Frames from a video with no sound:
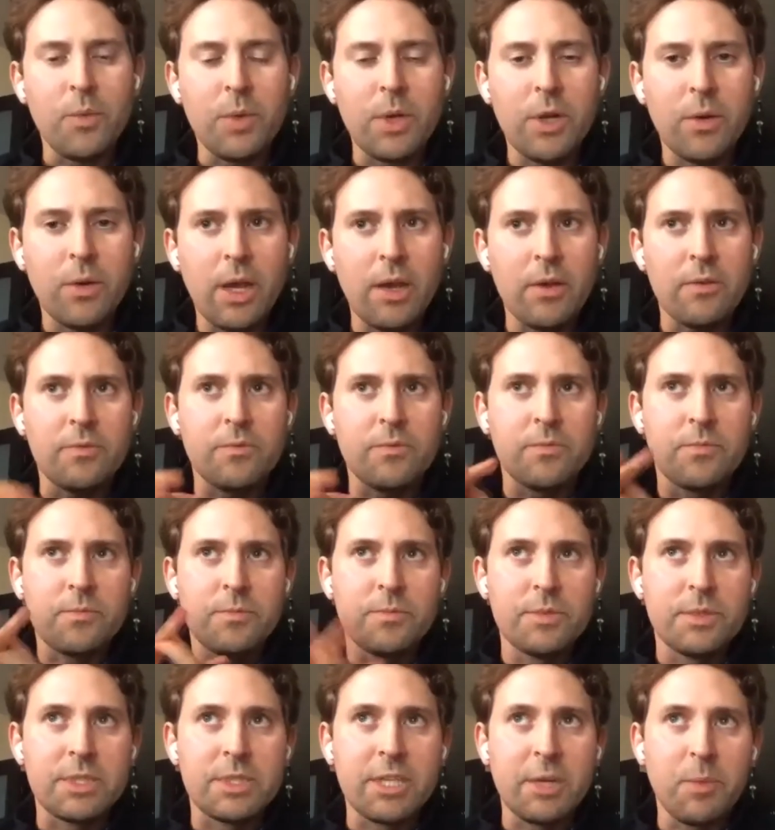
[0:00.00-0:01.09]
We don't have
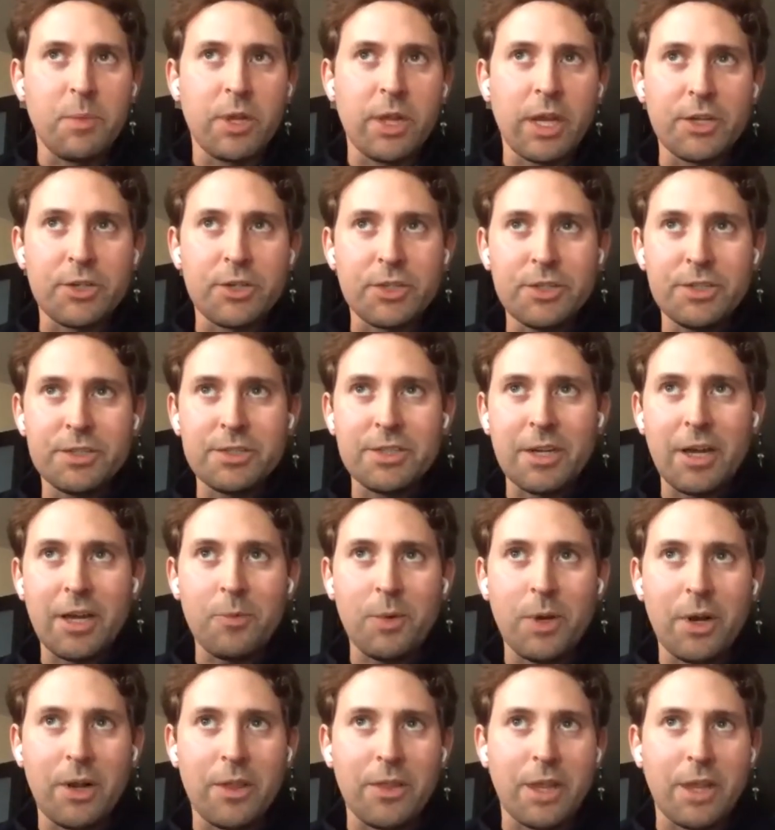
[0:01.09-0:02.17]
simulations. I
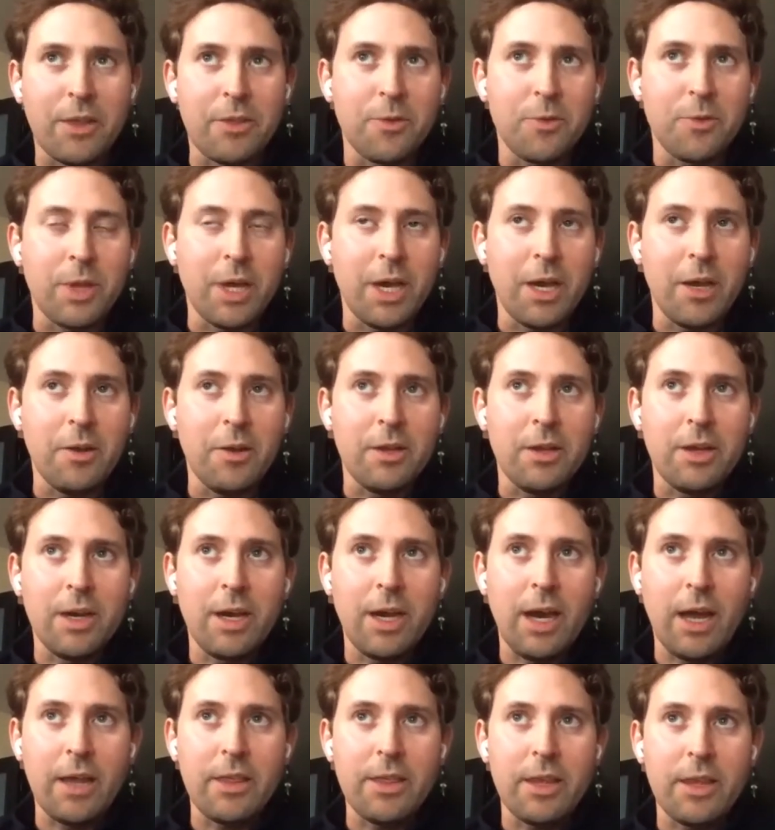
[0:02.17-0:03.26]
want to think through that.
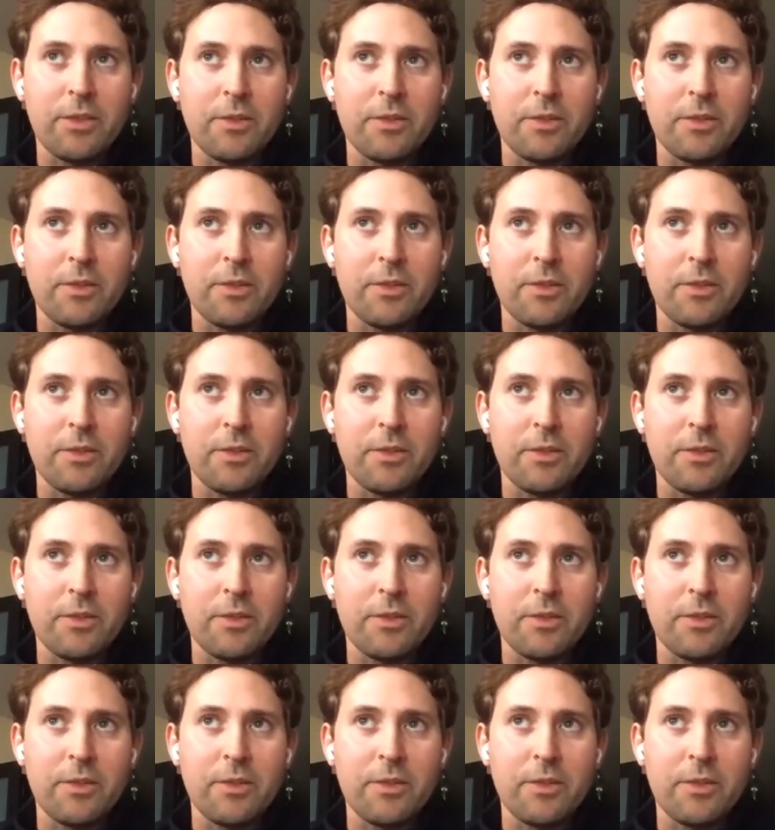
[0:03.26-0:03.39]
I think